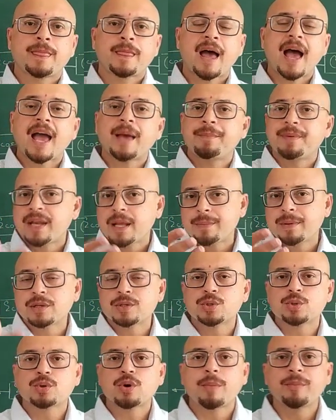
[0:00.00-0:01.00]
I have been
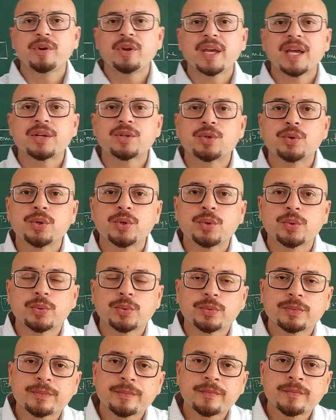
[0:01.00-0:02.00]
able to communicate to
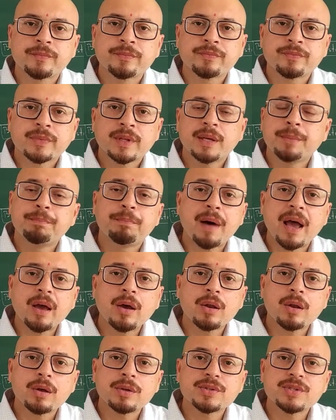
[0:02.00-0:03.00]
you that
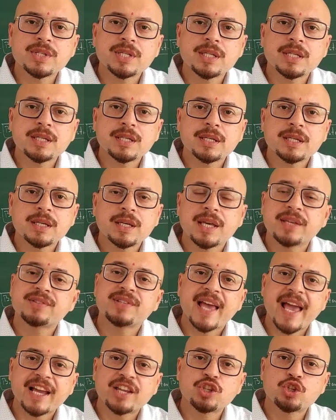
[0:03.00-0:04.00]
biology
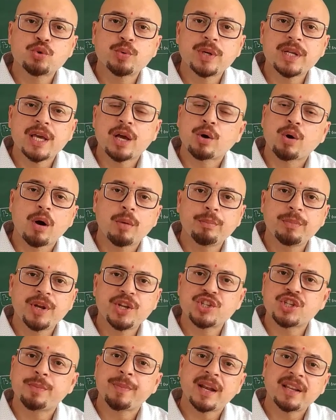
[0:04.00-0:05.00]
is actually a
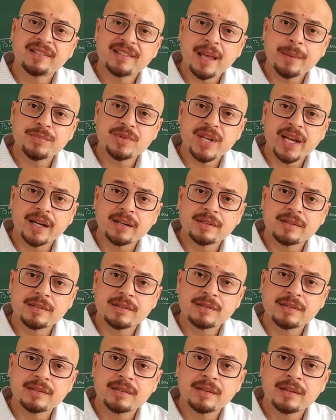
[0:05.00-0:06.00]
combination of many
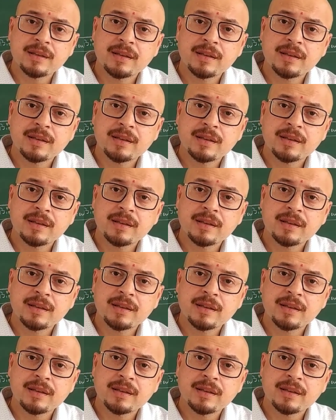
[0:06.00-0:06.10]
subjects.